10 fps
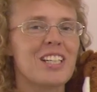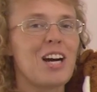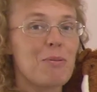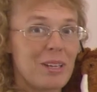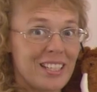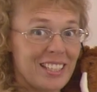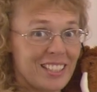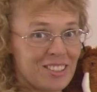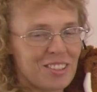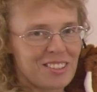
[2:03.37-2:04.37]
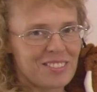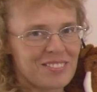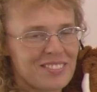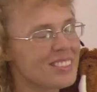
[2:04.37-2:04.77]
How many in total?